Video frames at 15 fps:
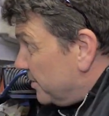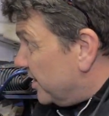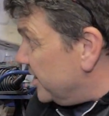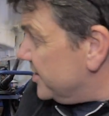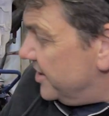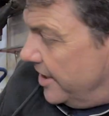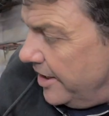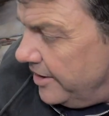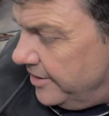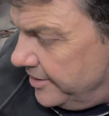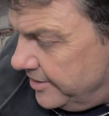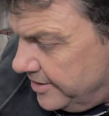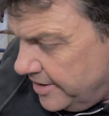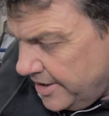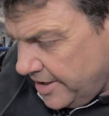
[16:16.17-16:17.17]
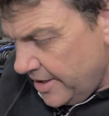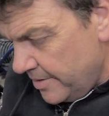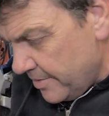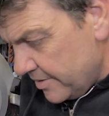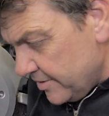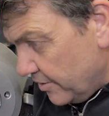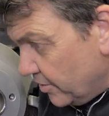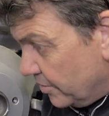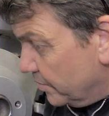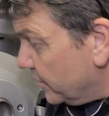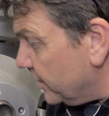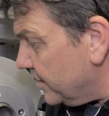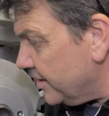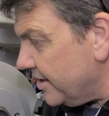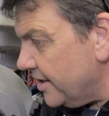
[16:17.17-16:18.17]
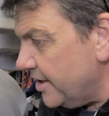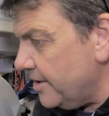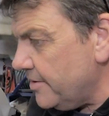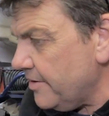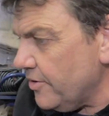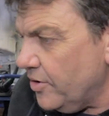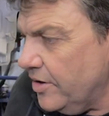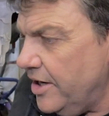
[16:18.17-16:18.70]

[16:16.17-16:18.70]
this, you know. So I've got a